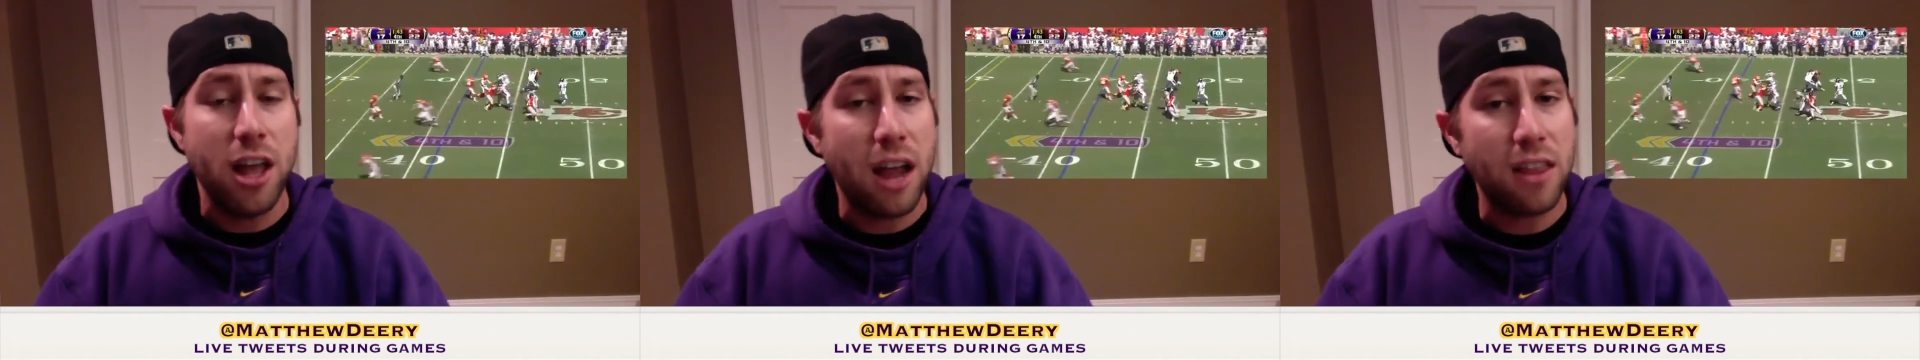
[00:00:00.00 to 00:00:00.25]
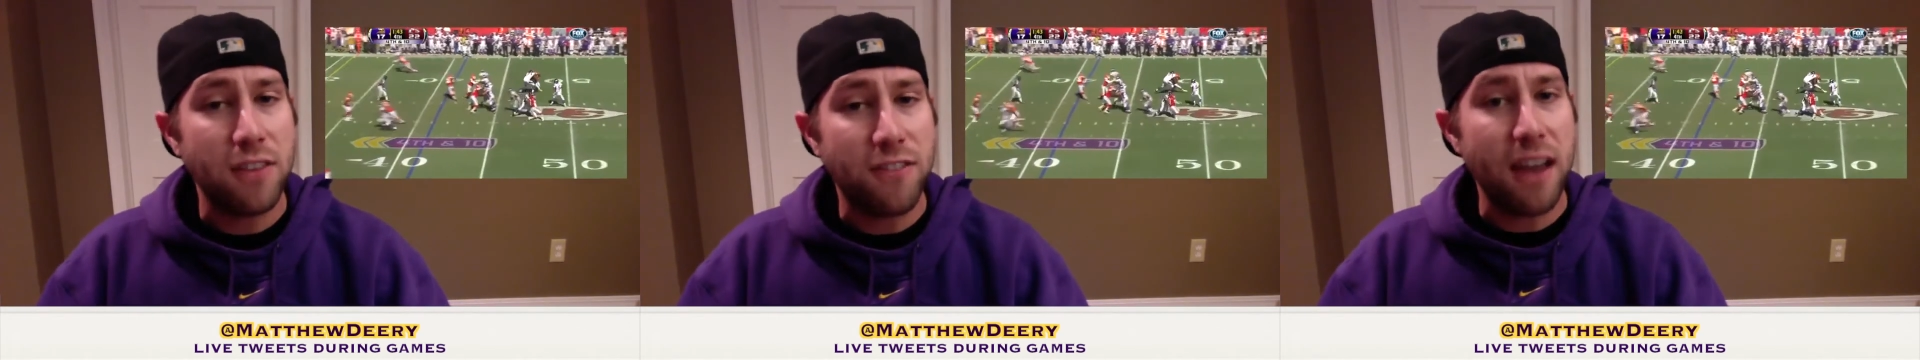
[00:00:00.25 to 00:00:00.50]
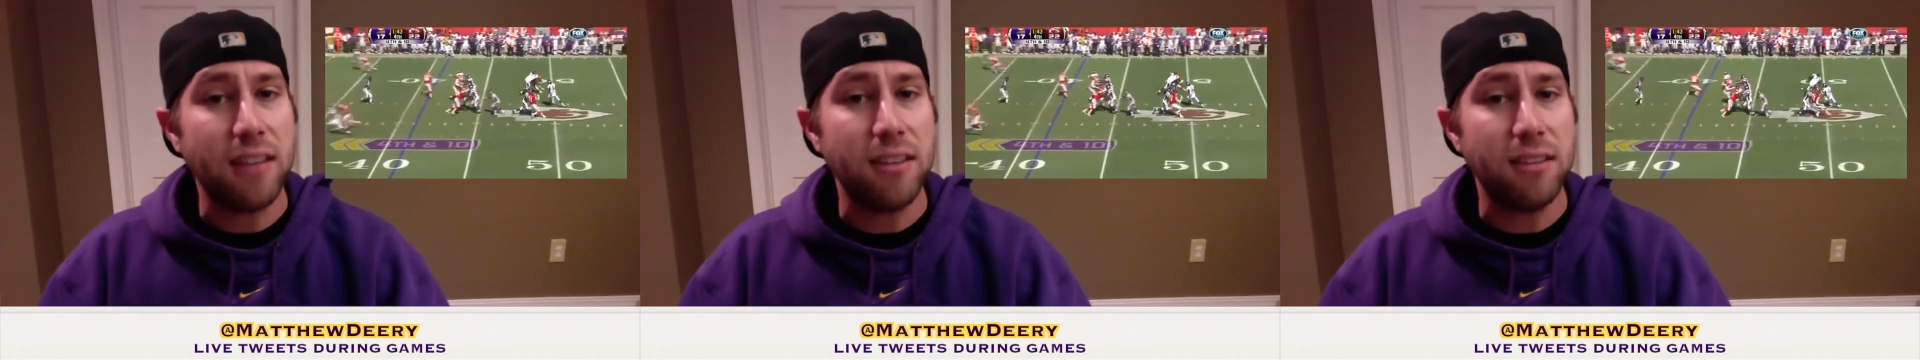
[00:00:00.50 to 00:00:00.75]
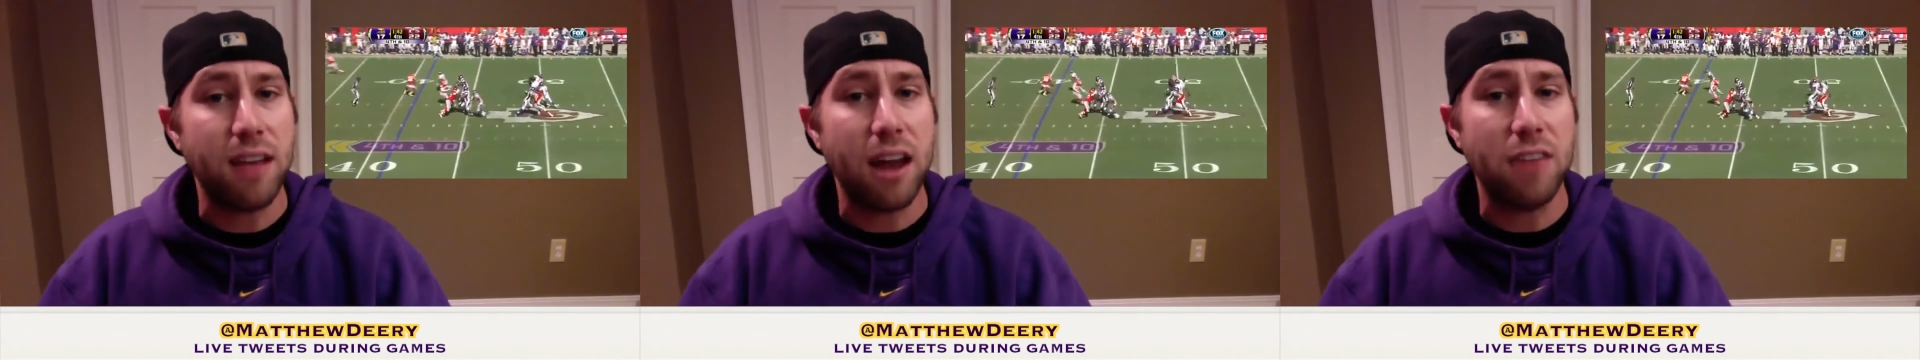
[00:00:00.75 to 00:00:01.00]
And the fact
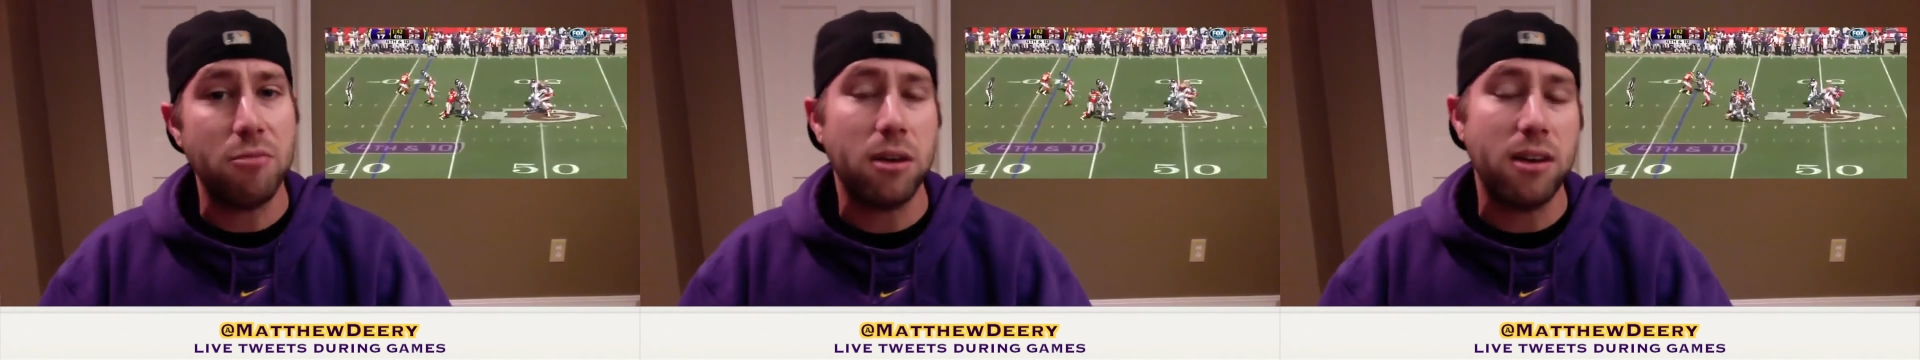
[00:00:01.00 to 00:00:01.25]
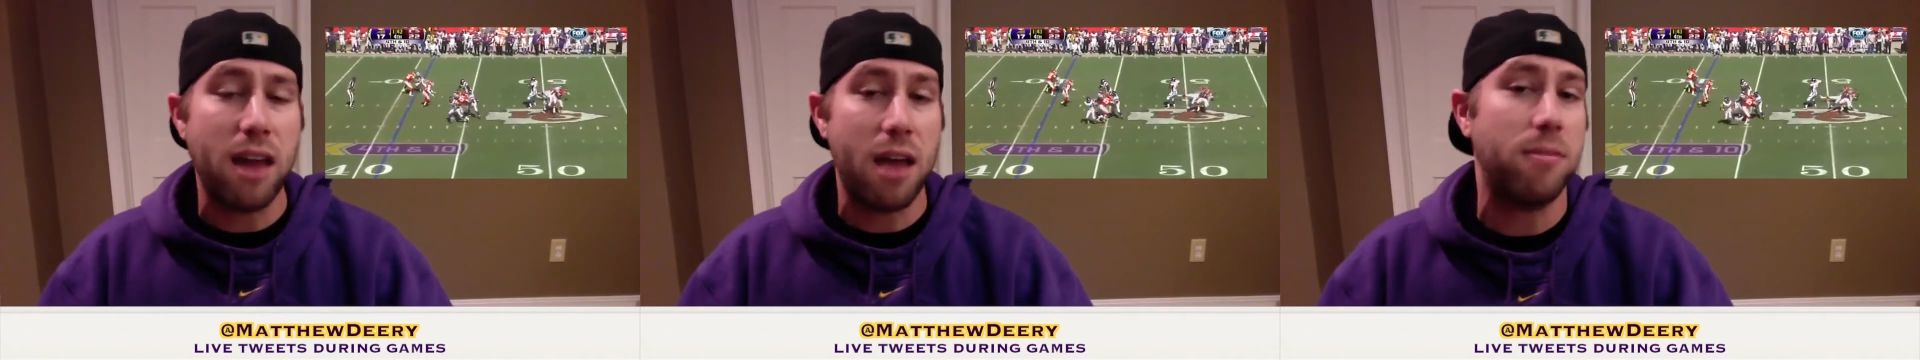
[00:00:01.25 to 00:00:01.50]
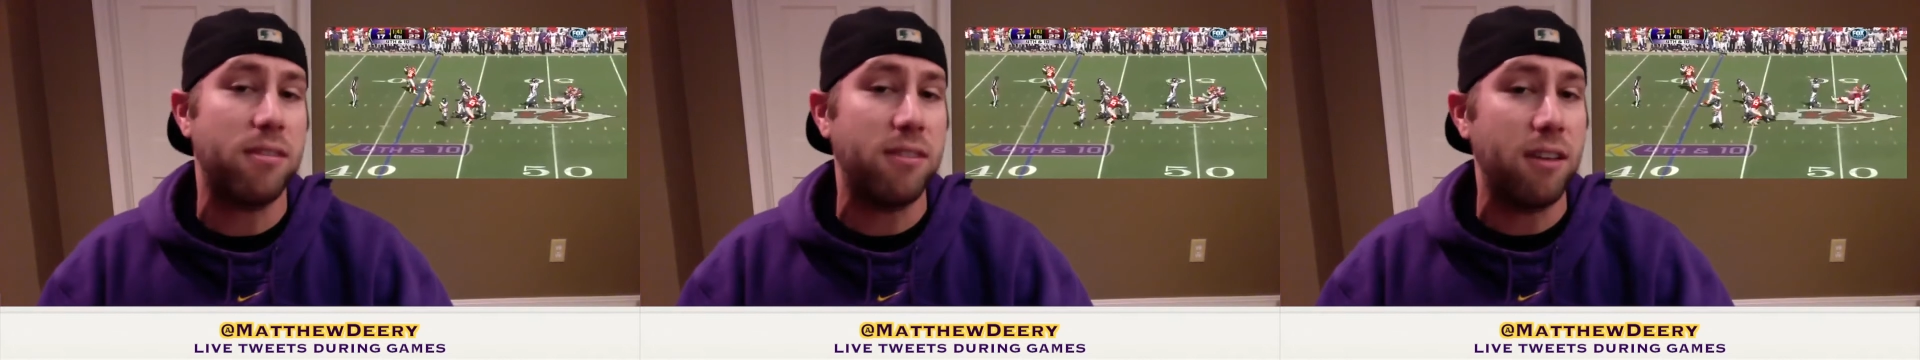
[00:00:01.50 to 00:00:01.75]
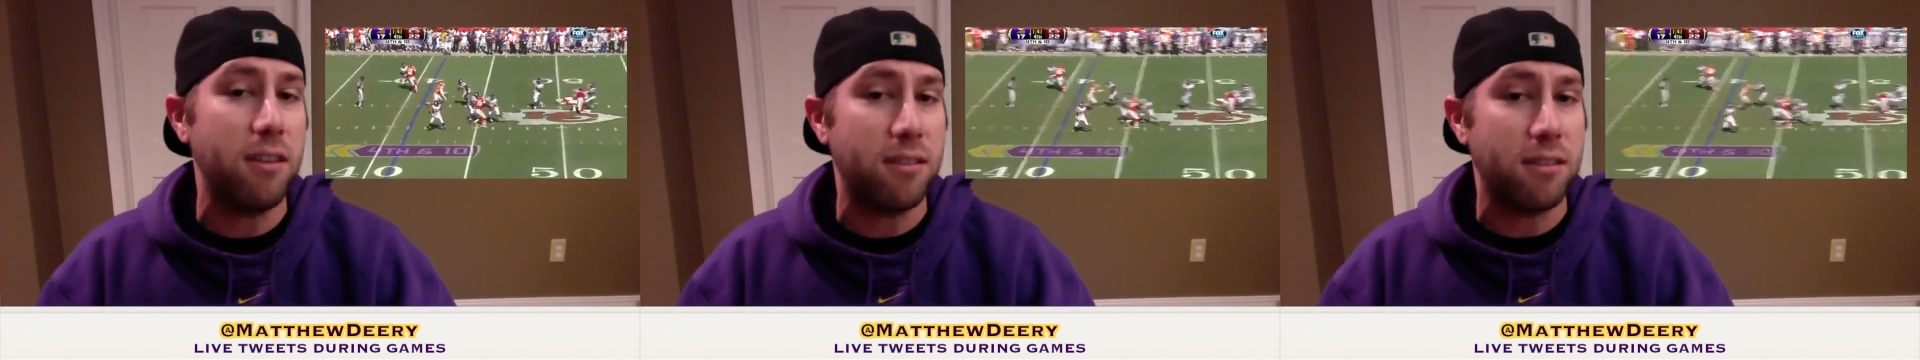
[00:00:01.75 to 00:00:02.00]
that Donovan McNabb
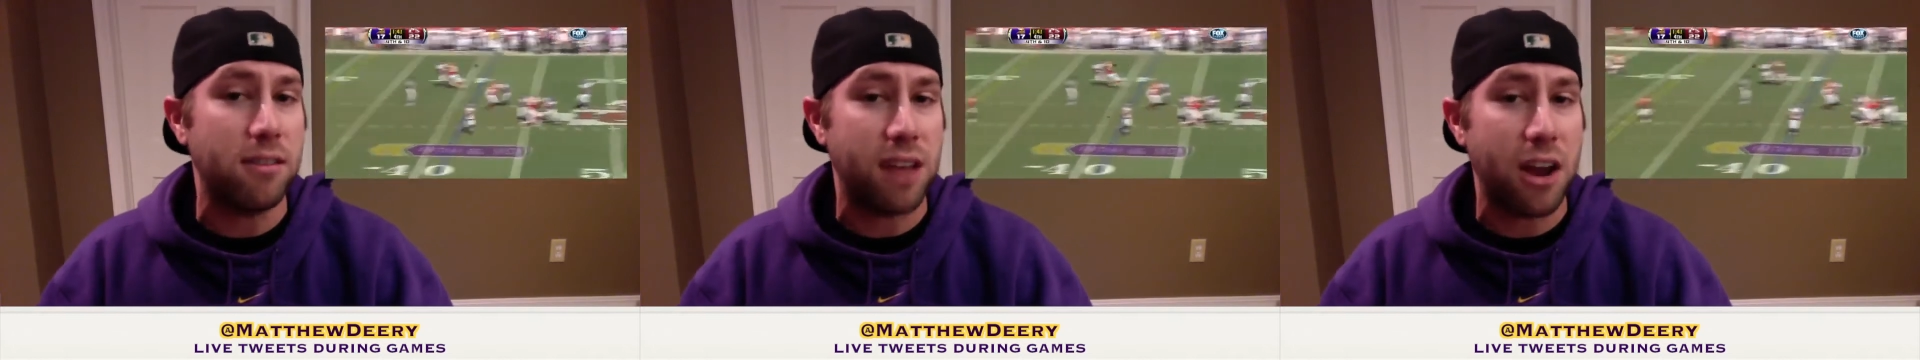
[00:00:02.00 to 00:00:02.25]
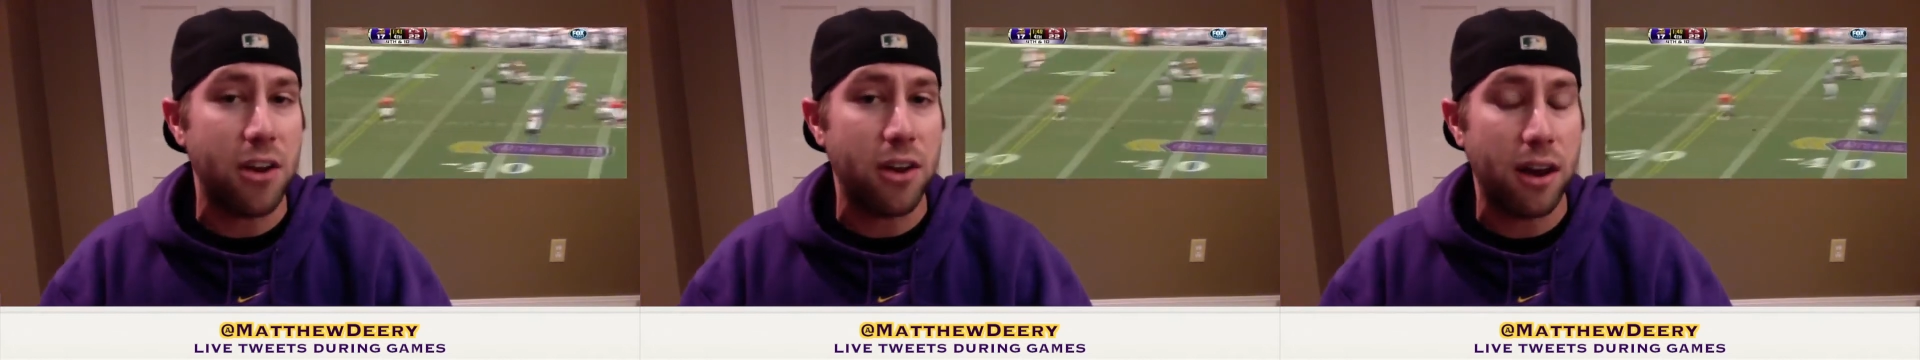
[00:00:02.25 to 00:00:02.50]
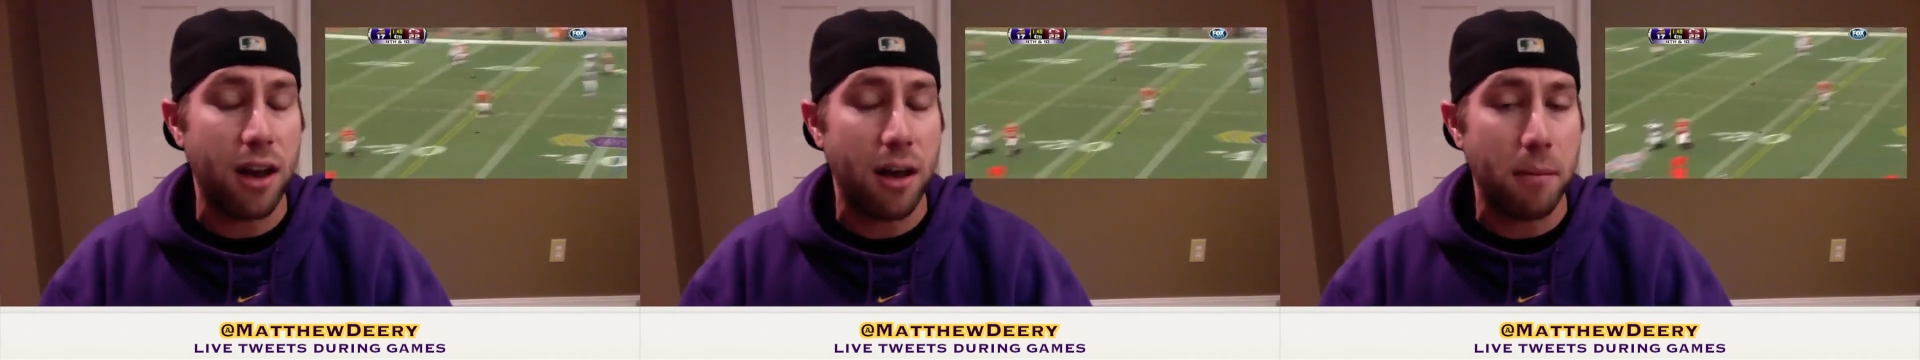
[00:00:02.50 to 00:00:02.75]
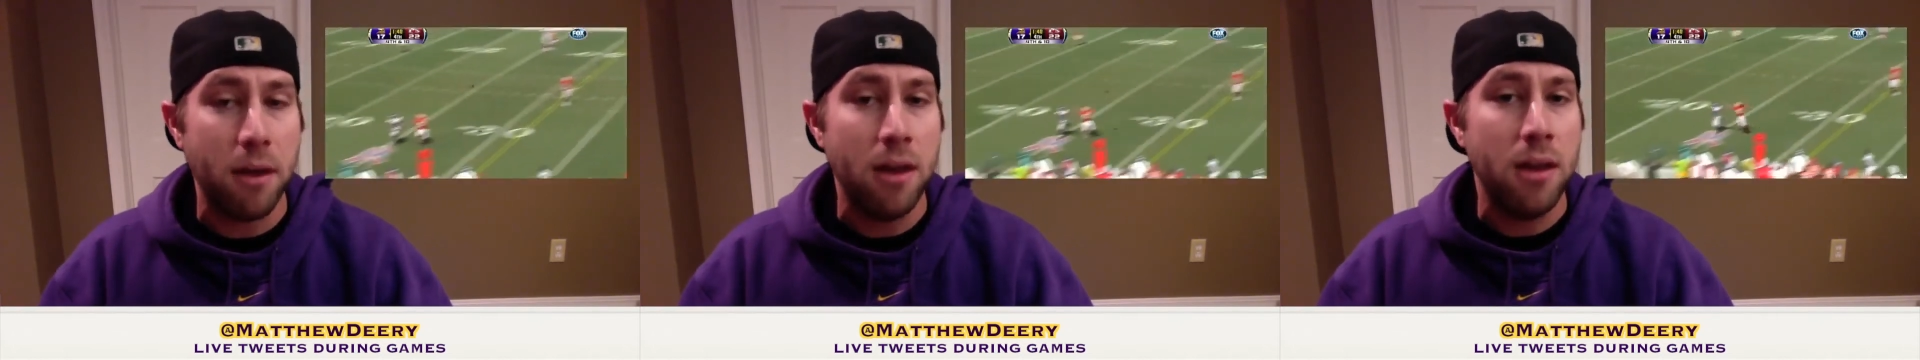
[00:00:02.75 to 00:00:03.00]
still isn't tearing it up,